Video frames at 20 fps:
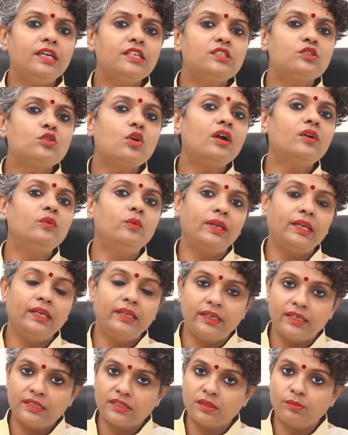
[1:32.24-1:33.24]
is not very
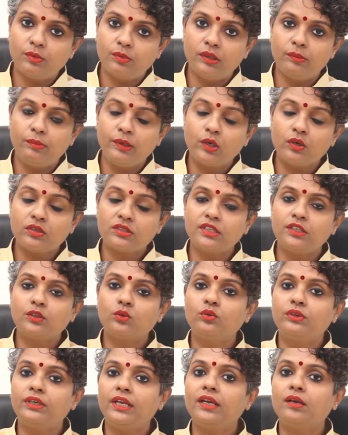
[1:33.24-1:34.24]
reasonable, because it
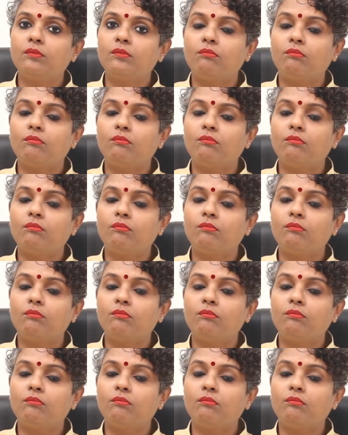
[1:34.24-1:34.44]
could take